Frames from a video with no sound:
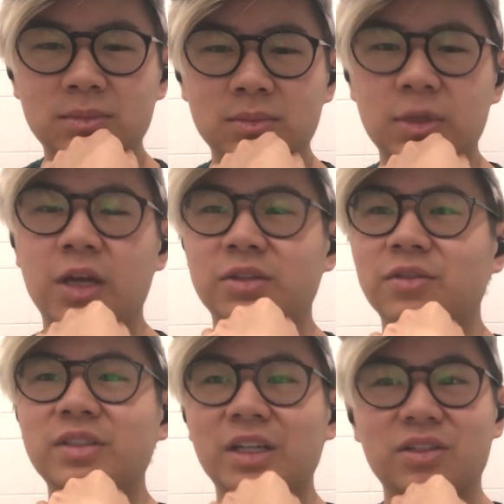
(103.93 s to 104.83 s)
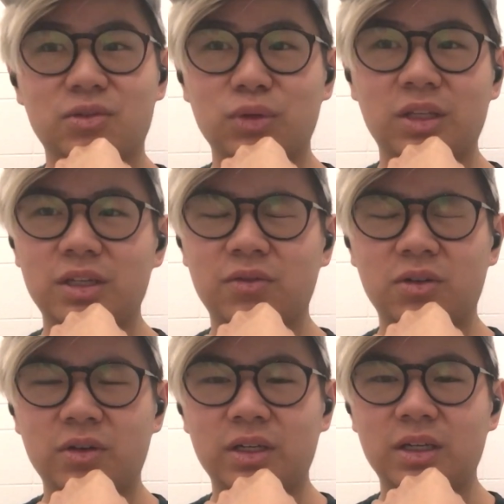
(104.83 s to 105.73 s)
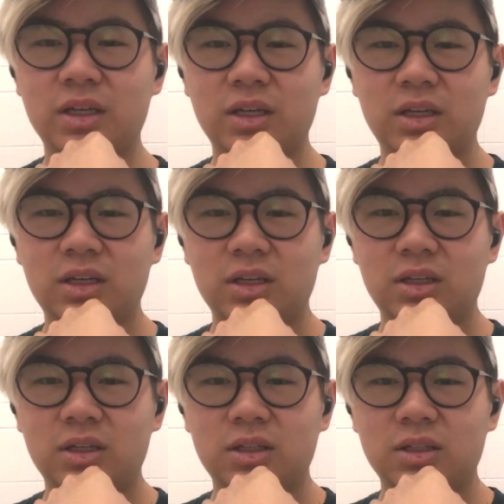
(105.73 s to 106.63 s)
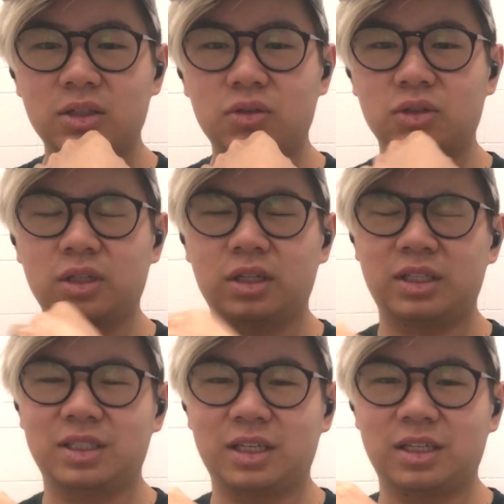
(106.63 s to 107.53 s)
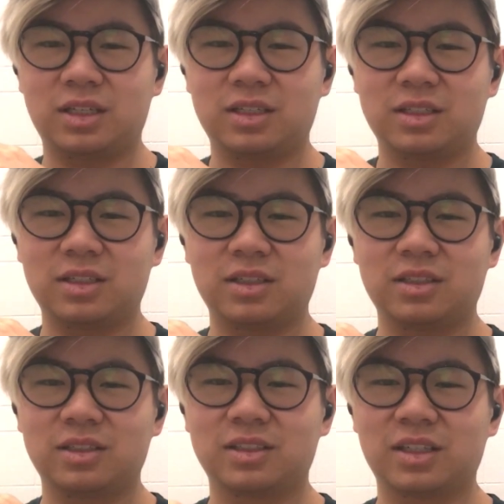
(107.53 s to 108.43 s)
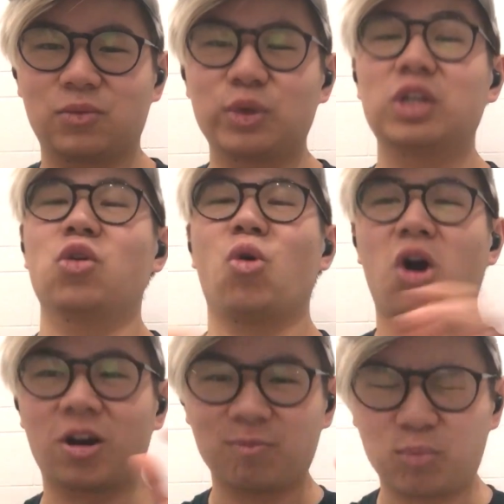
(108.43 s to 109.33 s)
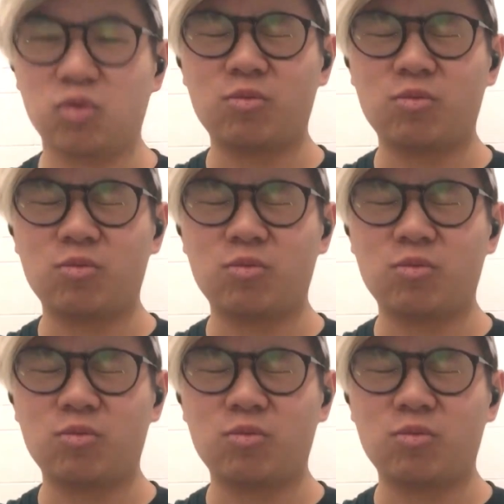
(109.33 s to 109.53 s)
Yeah, it sounds really different already. Usually it's like, it's like we go hard, boom,